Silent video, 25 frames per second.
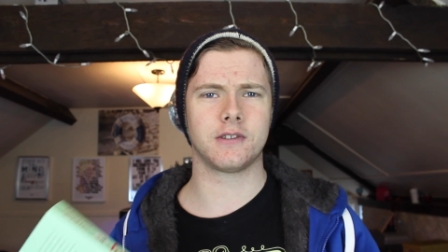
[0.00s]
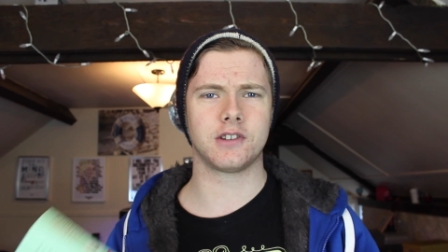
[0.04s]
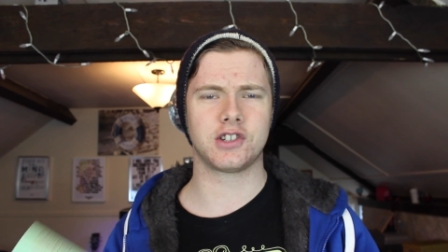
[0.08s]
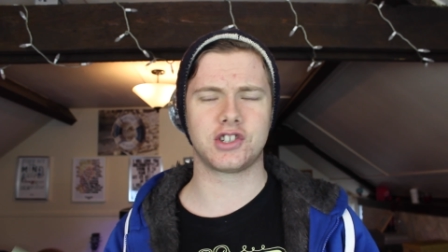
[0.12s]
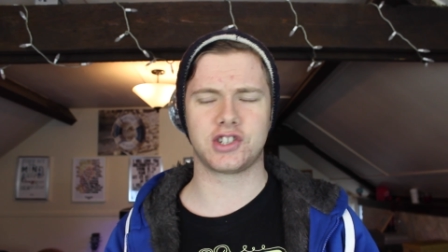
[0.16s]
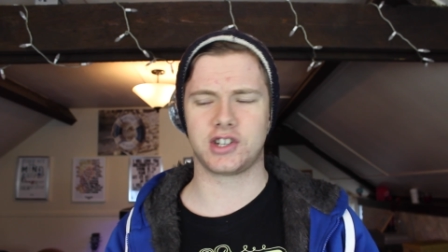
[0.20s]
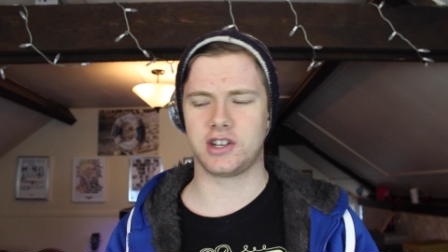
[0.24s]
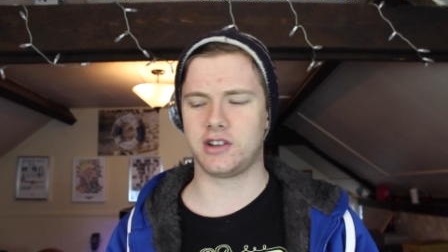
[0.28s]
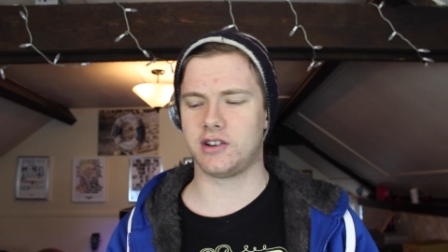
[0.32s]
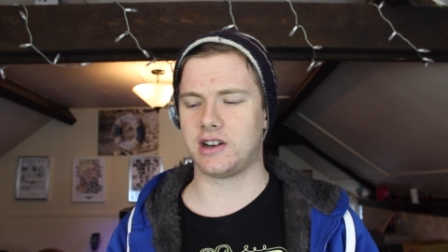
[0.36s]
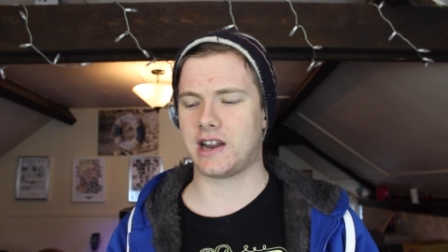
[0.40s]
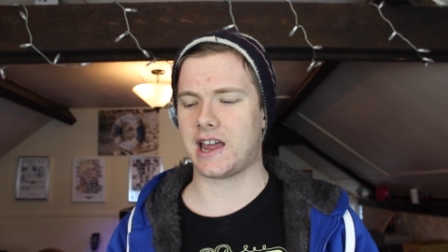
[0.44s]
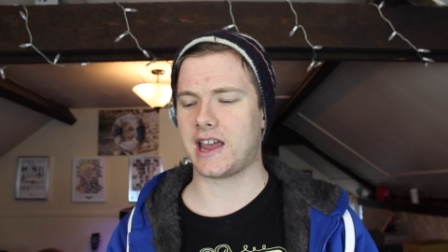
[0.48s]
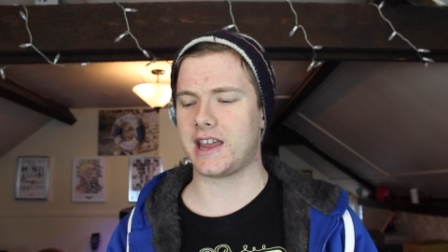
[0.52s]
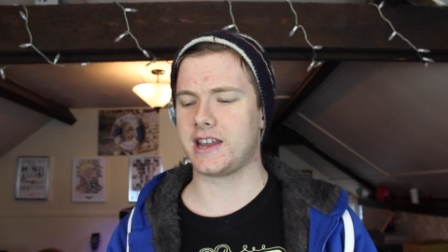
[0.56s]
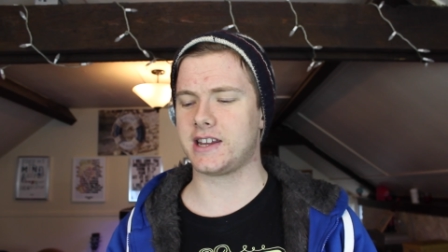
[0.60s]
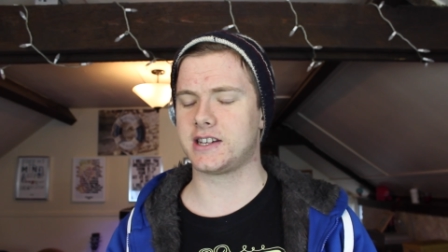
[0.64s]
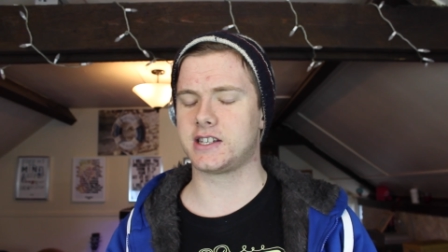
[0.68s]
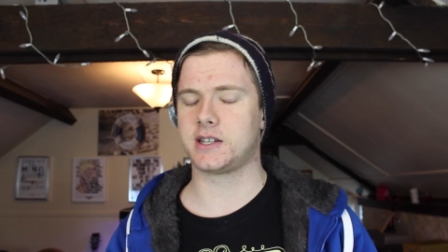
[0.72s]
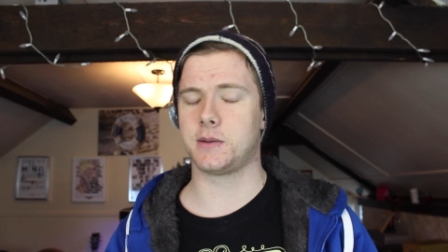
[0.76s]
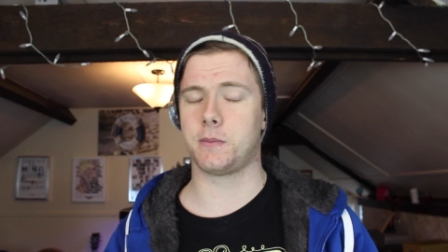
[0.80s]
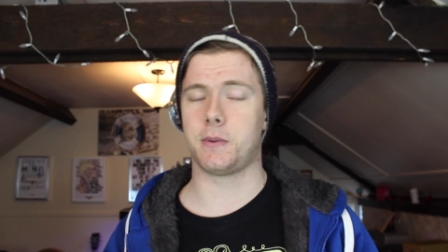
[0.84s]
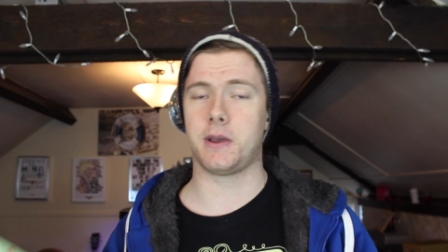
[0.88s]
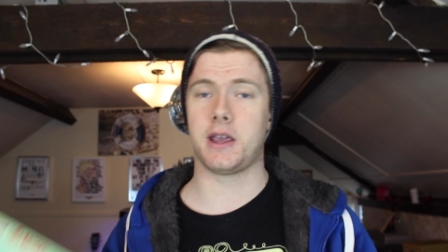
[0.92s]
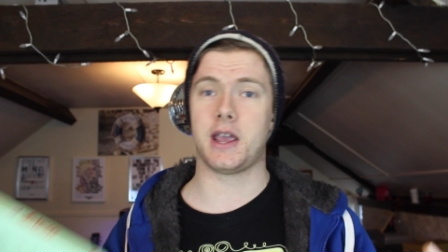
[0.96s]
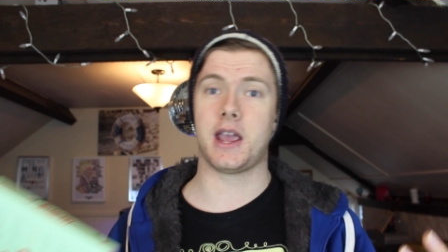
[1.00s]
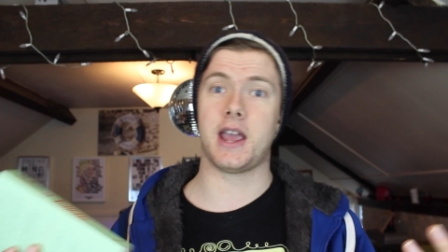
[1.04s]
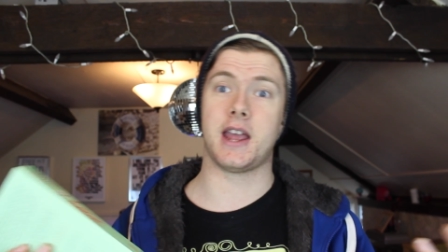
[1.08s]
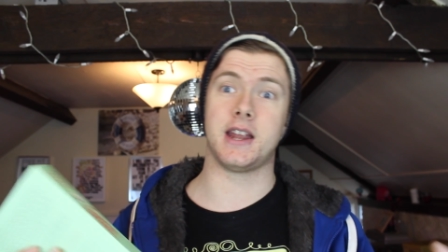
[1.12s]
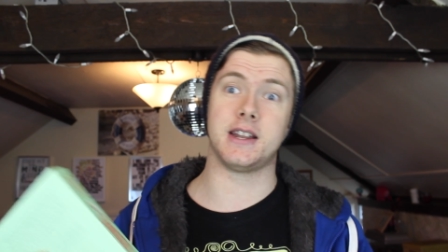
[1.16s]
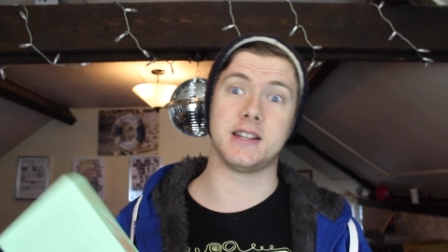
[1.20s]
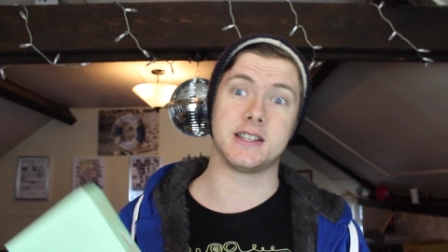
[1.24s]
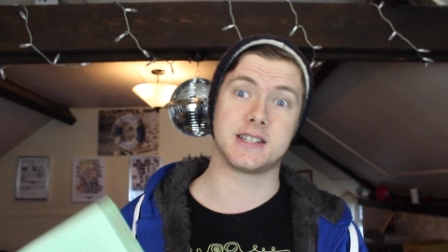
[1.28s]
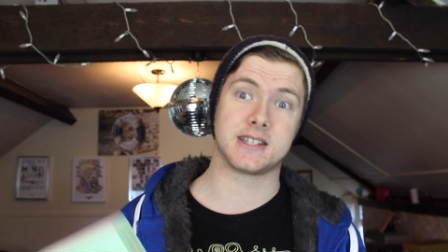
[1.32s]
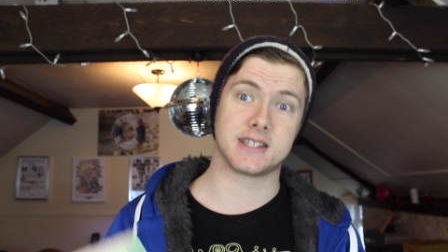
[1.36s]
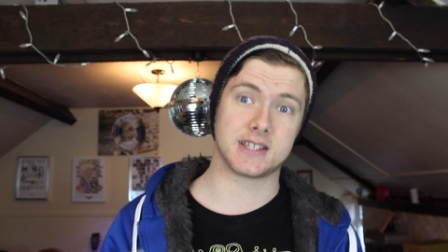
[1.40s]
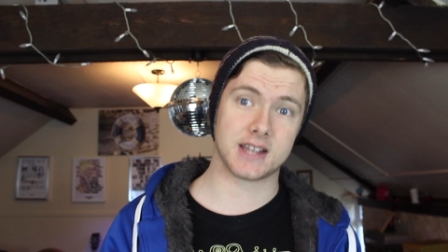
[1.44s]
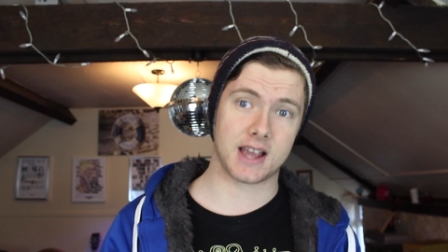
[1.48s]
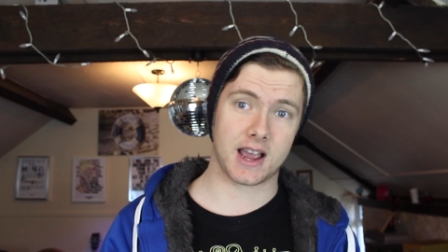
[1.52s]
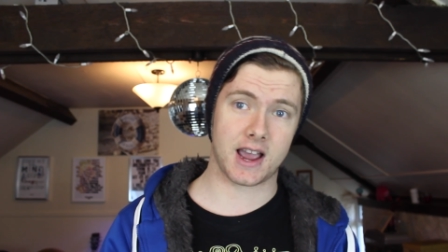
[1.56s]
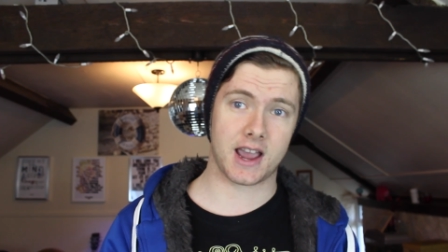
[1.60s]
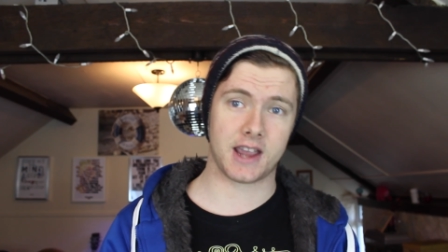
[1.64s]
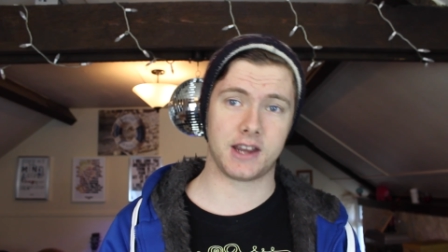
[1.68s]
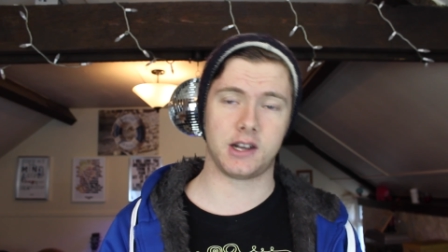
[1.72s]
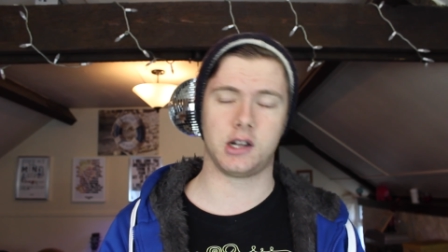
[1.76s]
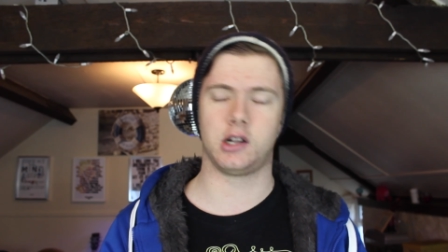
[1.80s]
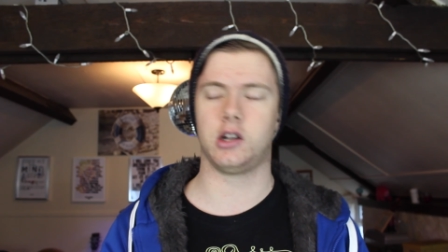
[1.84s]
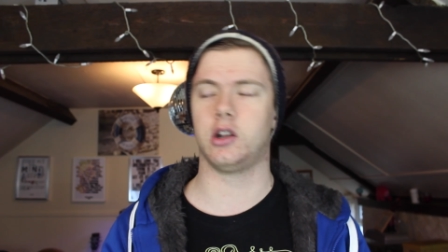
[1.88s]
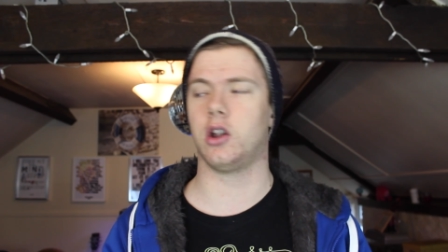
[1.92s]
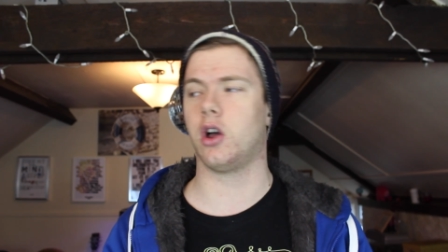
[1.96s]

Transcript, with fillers: she likes to be inside a